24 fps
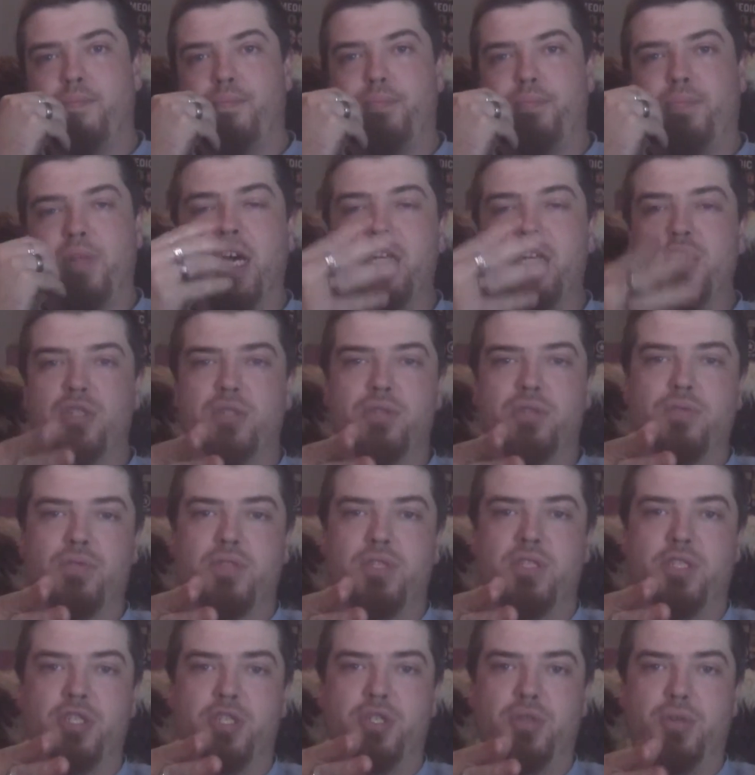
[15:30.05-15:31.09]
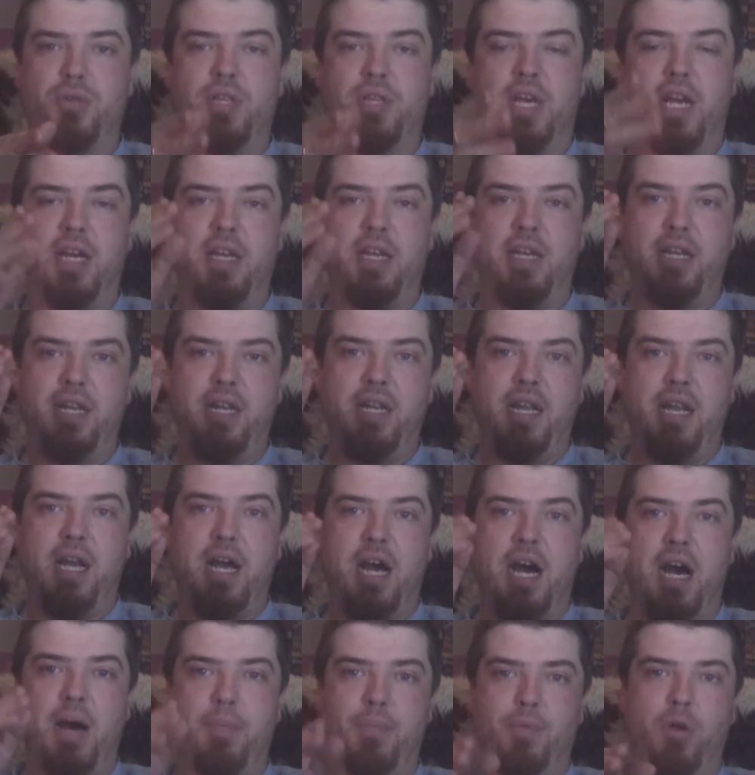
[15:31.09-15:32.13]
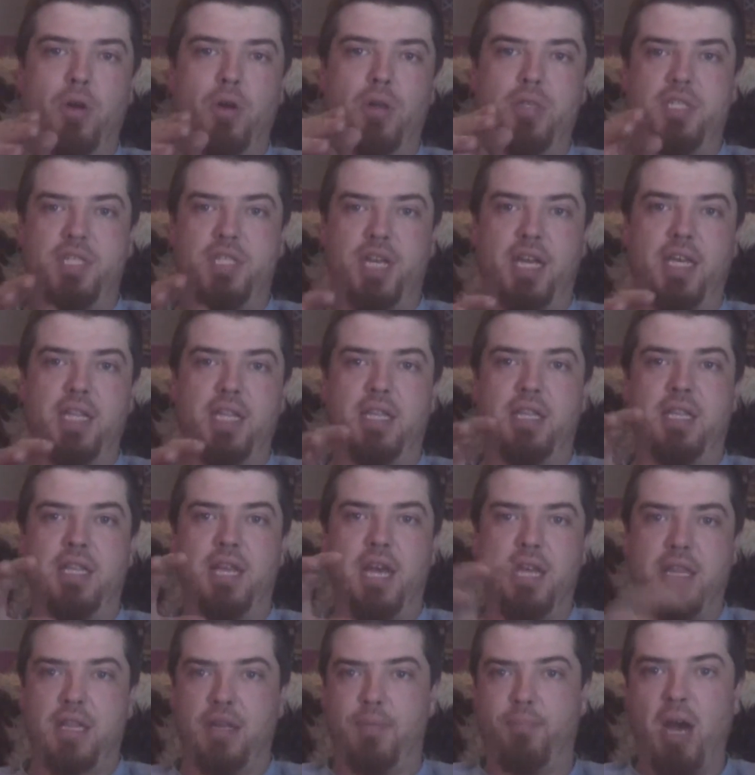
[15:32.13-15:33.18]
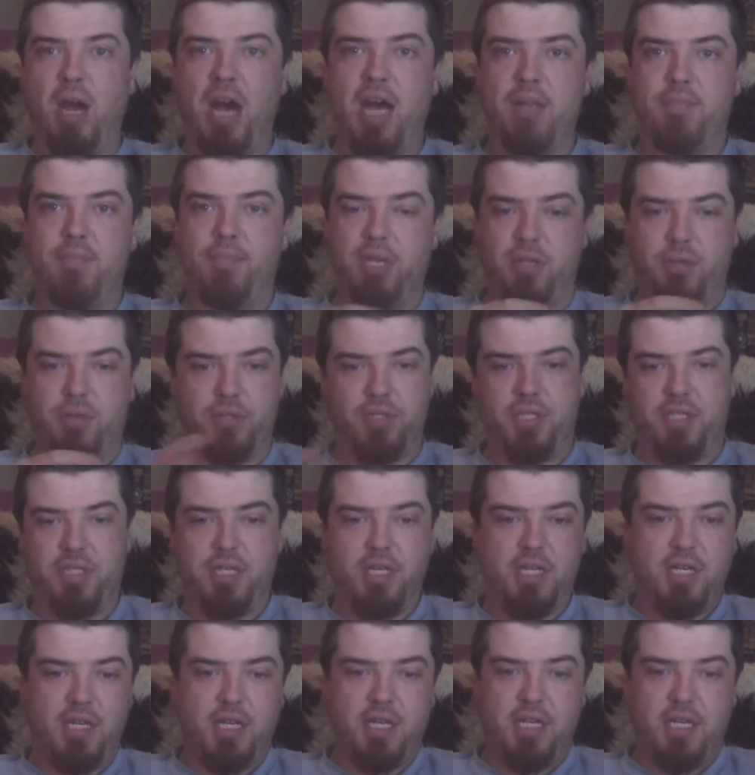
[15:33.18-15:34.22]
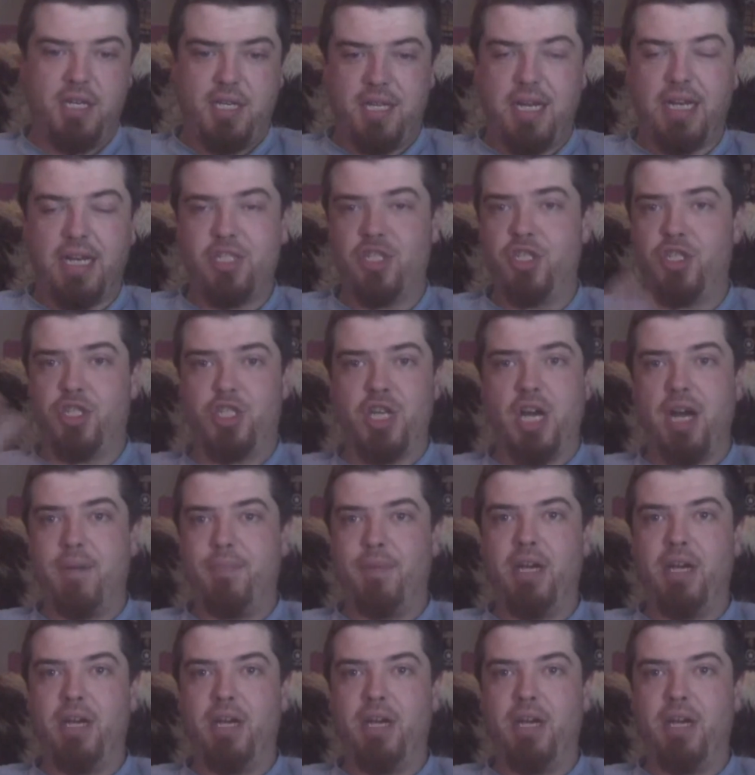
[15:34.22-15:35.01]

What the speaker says: That just goes to show that I'm not saying that they're bad, because that's just jam.